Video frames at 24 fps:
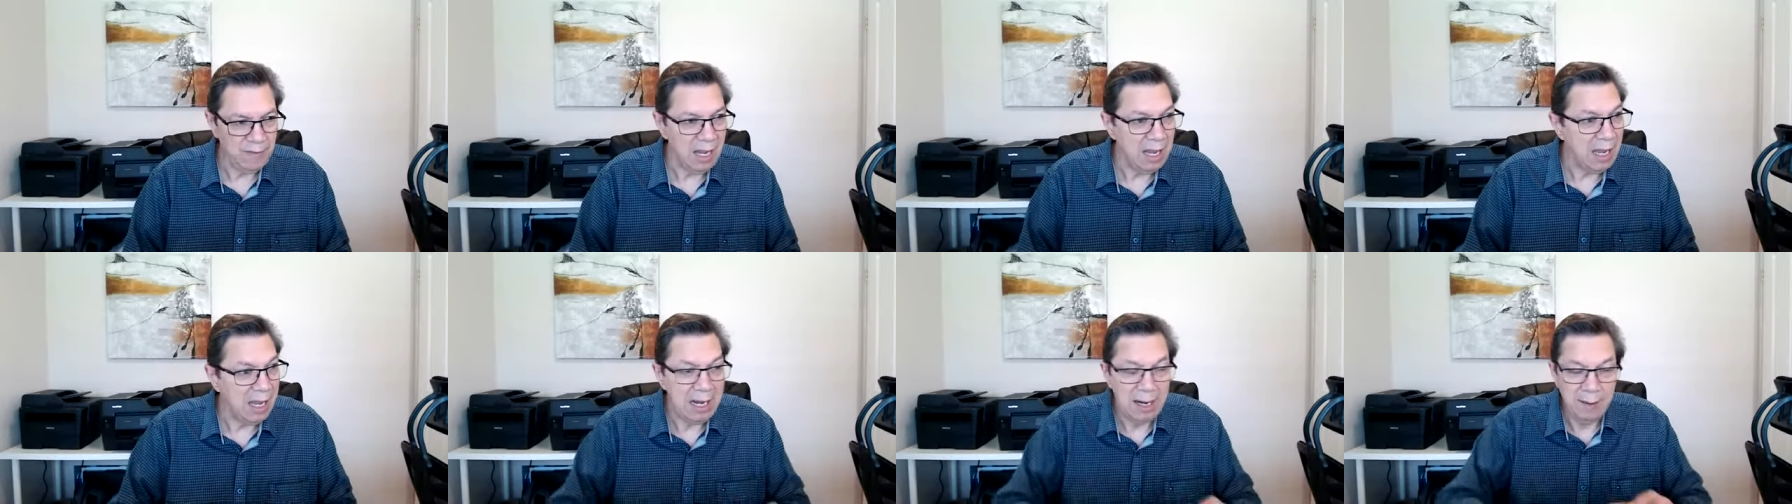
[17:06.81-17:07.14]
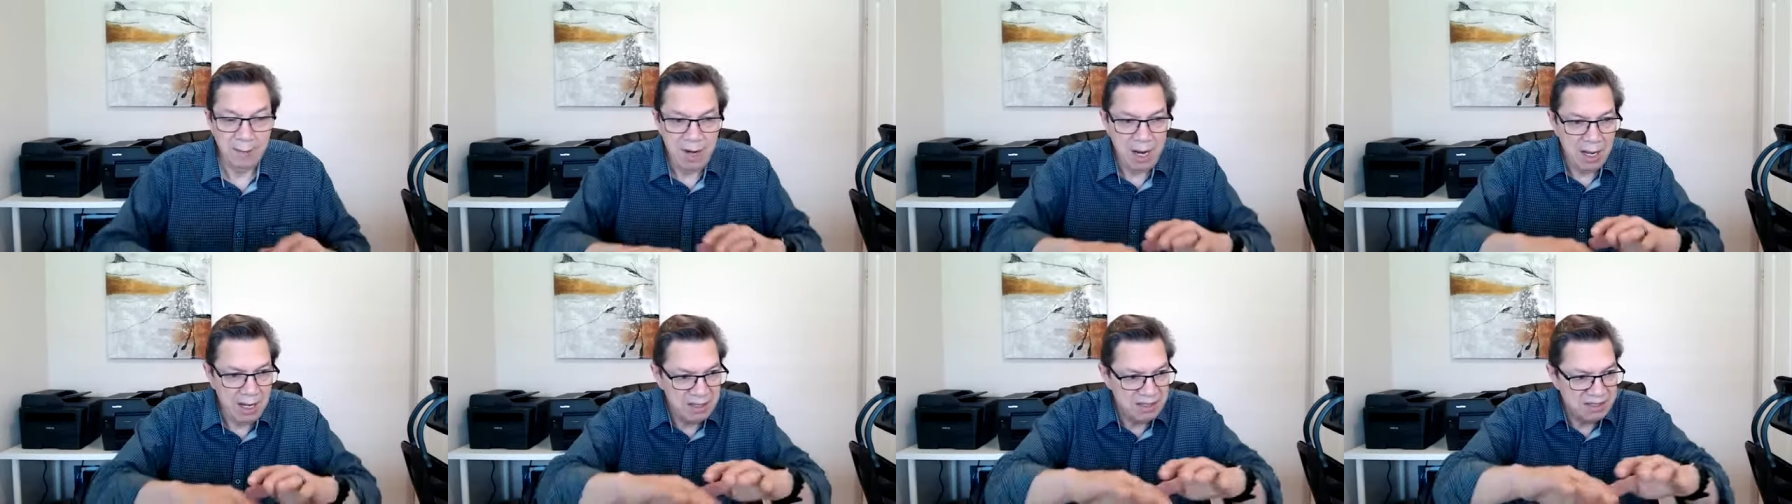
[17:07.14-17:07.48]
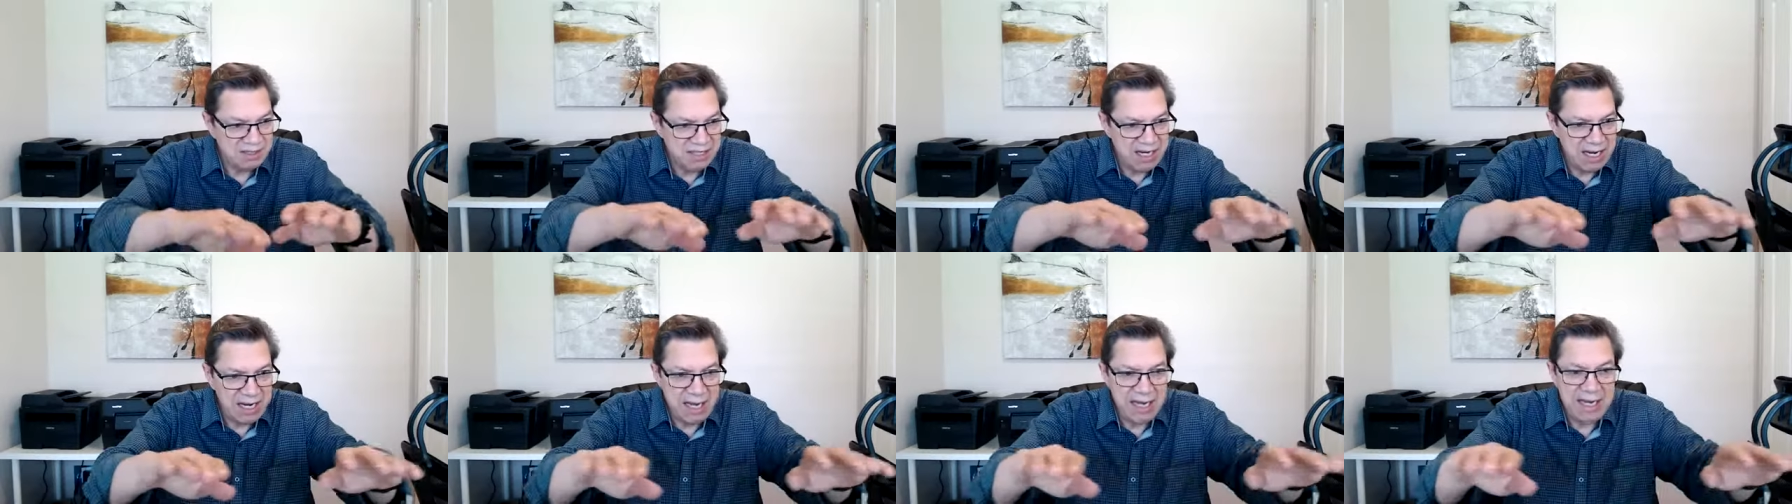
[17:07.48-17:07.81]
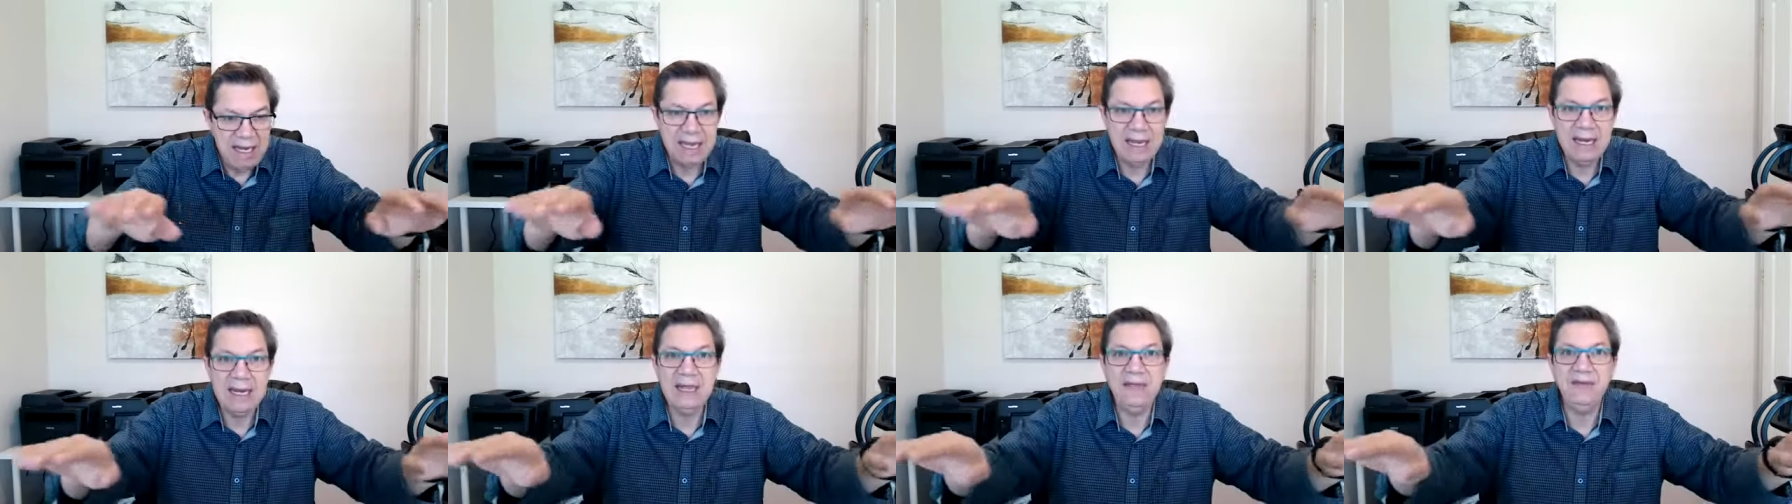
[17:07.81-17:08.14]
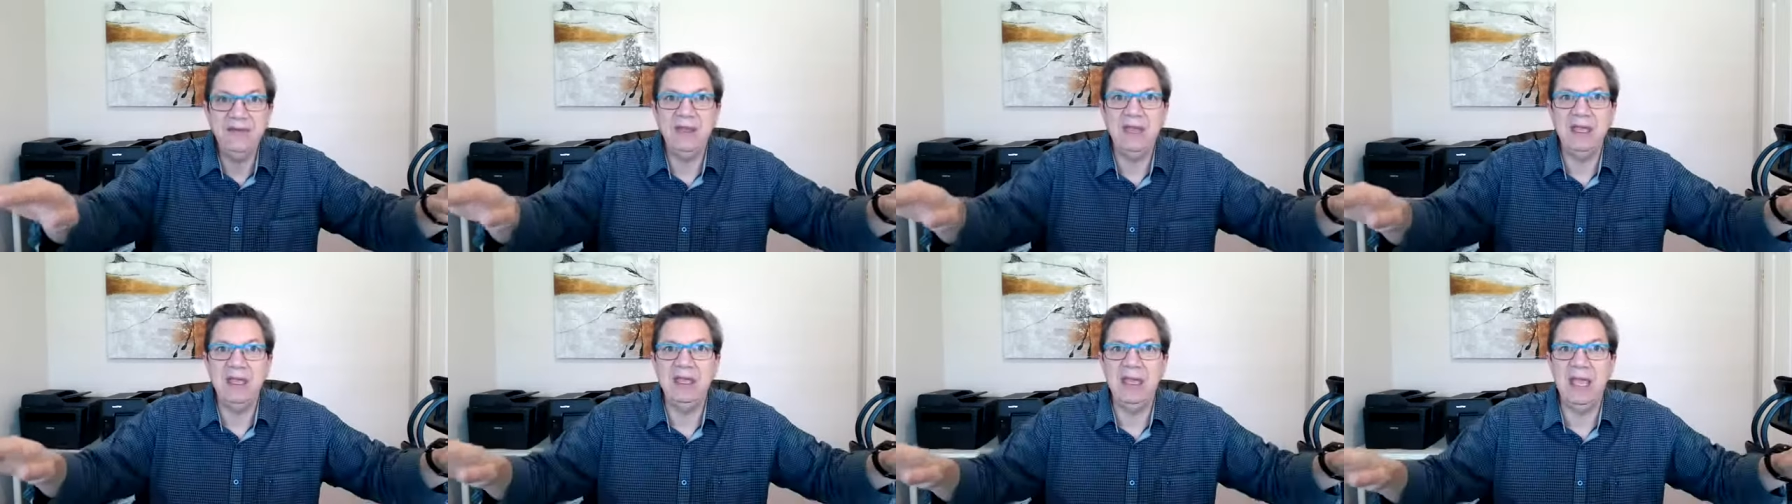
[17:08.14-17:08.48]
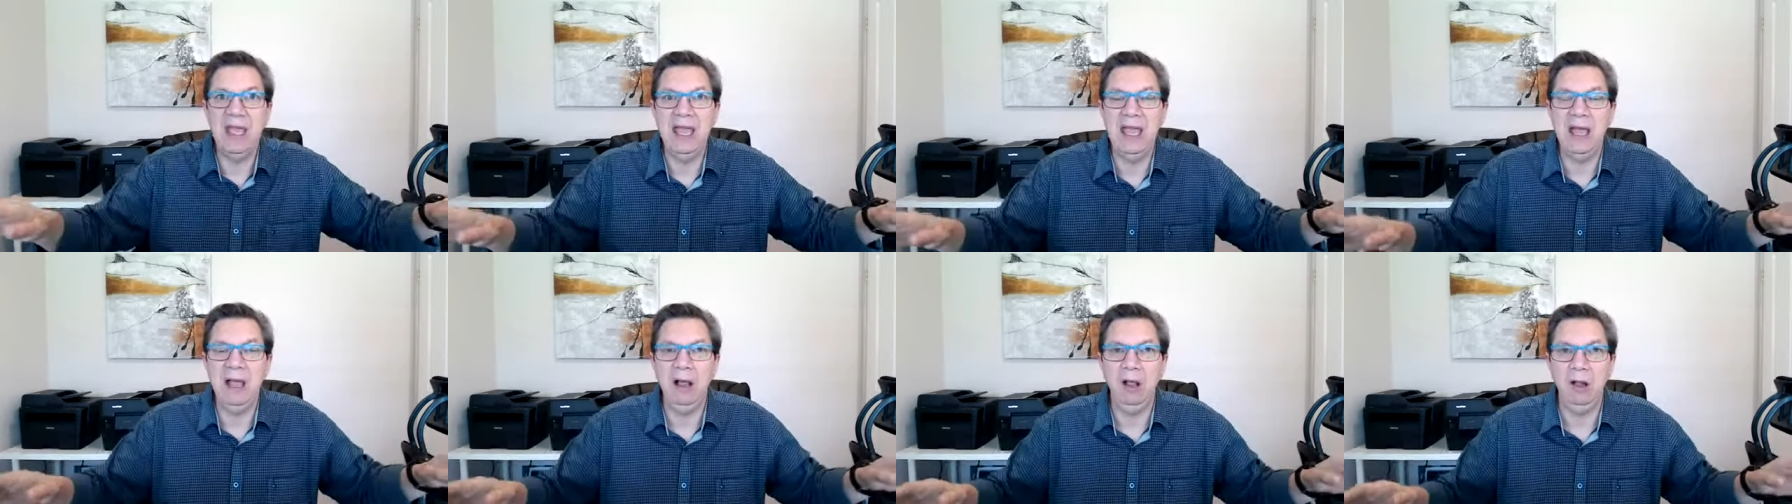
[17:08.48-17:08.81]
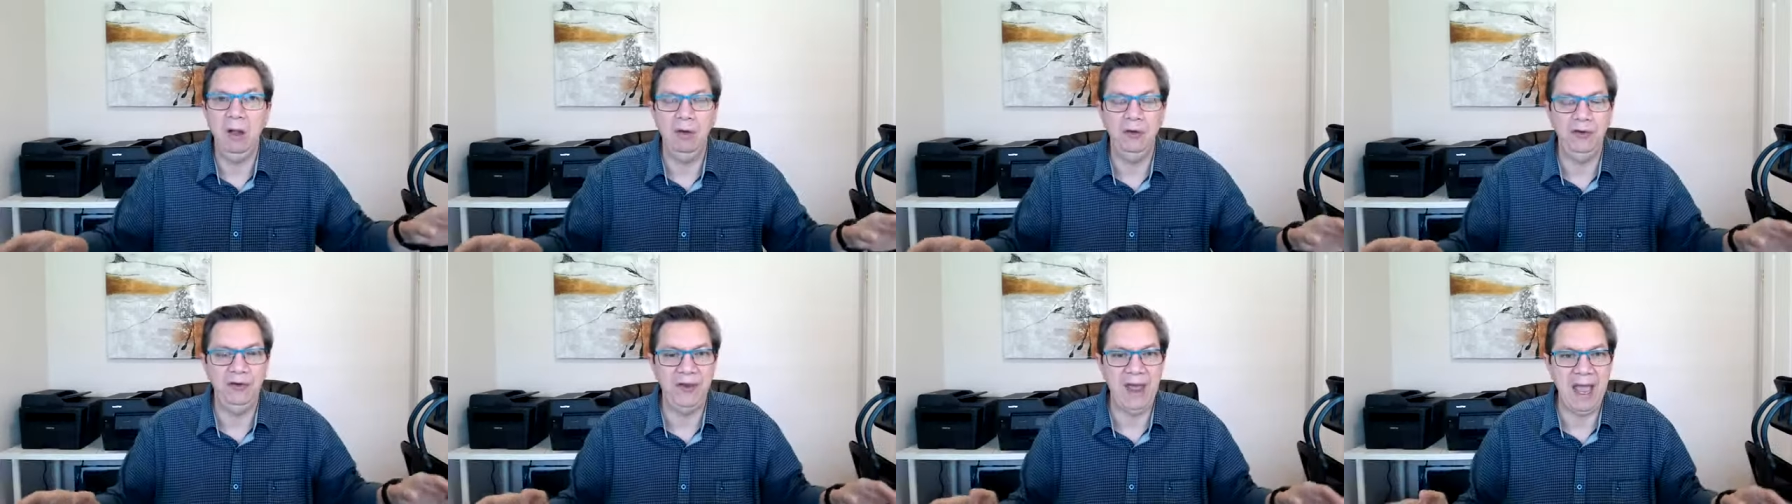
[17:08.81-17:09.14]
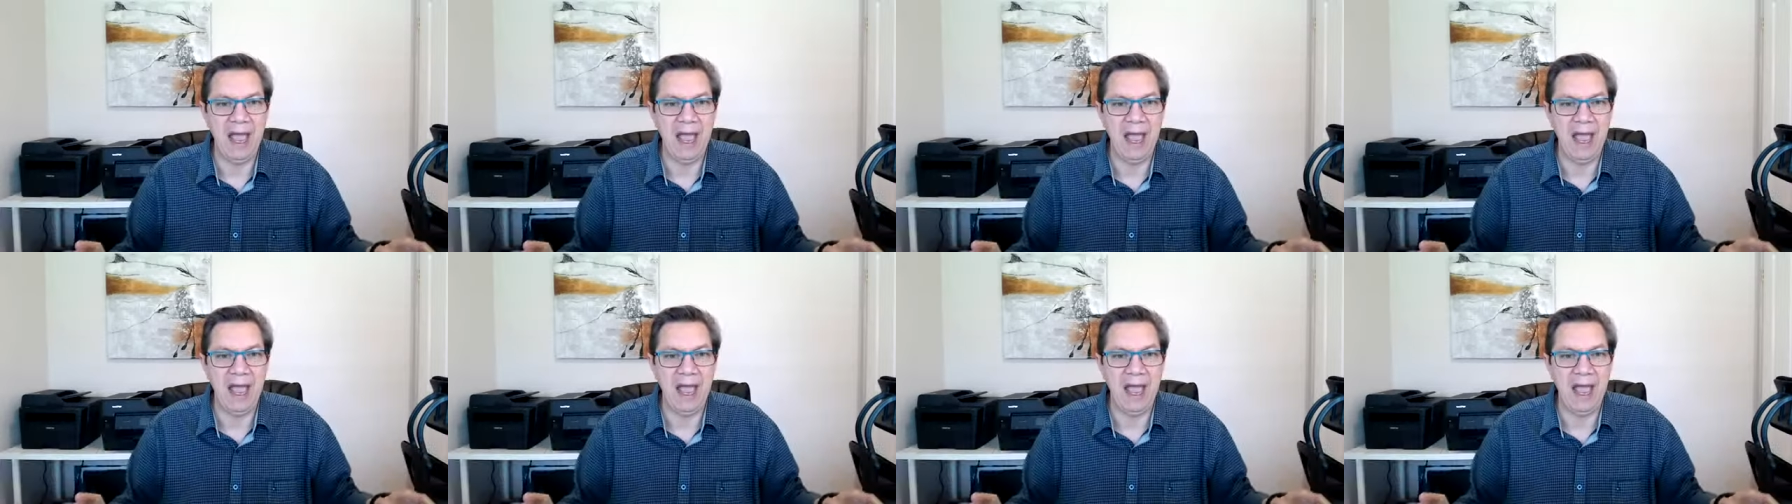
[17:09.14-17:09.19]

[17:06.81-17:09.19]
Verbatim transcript: and I'm not seeing anything else